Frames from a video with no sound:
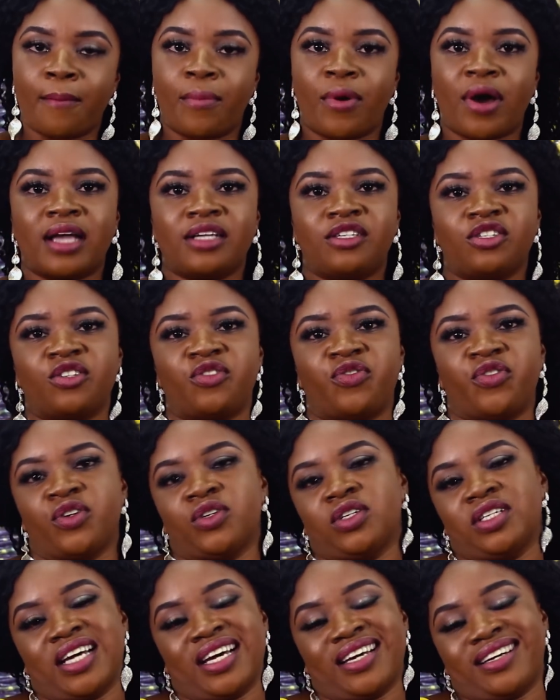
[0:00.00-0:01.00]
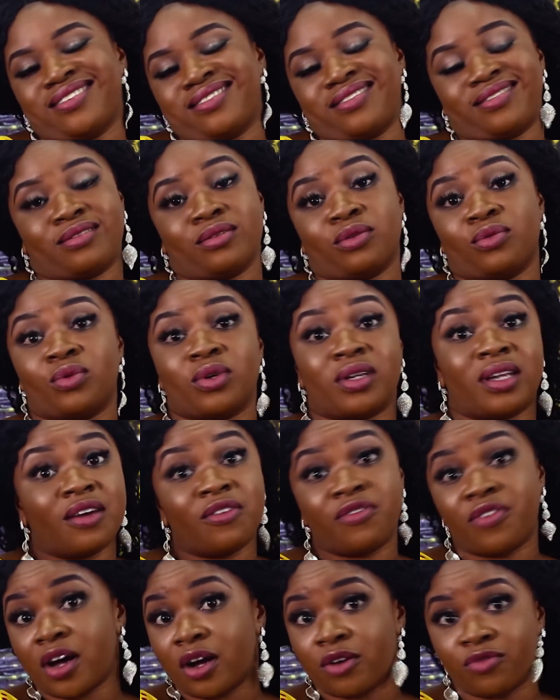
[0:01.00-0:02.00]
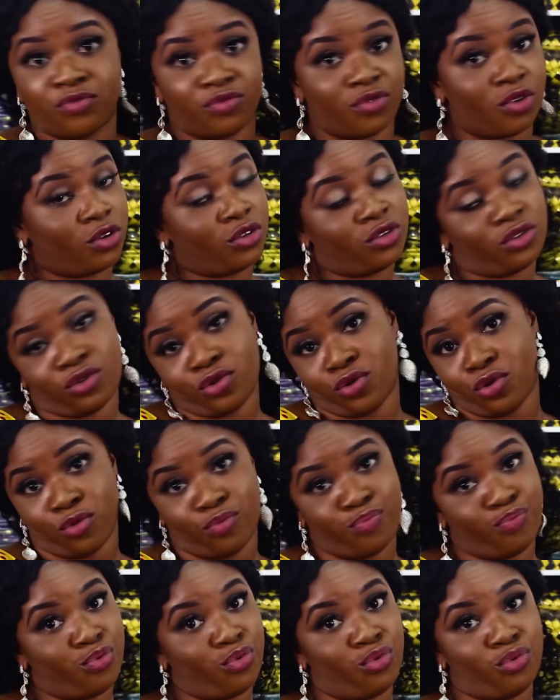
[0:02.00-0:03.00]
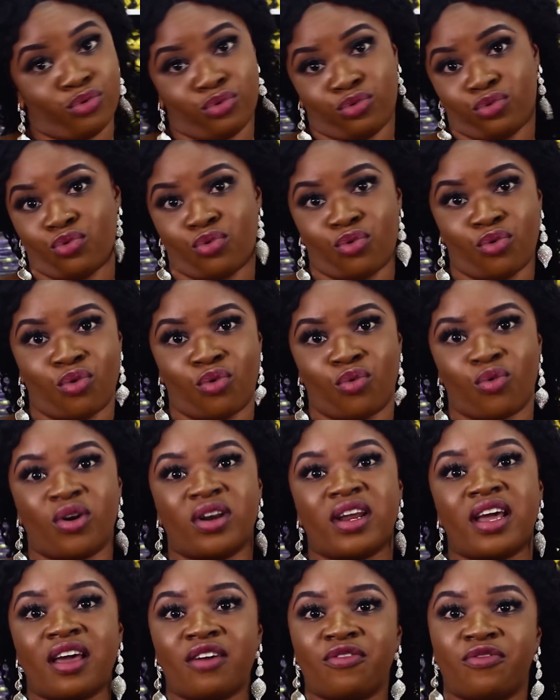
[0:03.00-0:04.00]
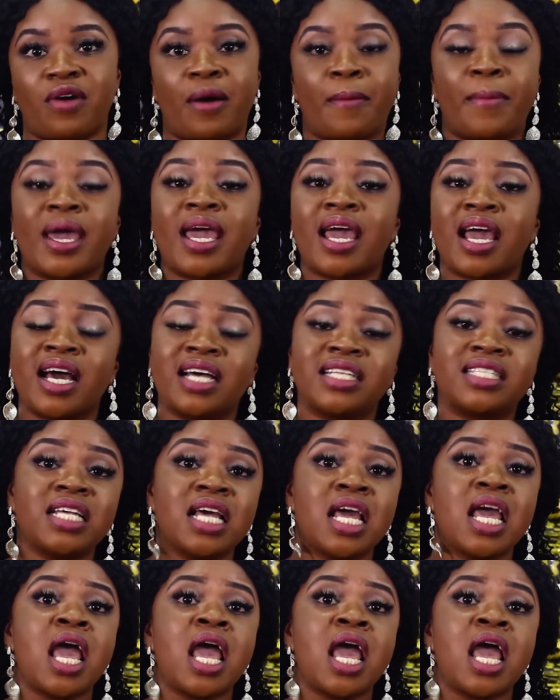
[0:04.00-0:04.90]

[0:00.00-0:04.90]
I just feel like whatever rocks your boat or whatever, because